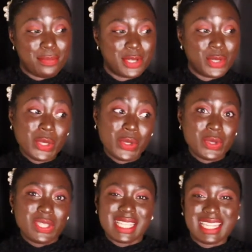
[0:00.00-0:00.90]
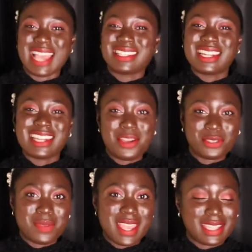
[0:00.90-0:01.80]
But ooh, Cindy has an
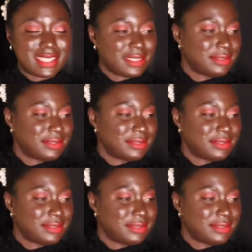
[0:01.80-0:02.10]
announcement.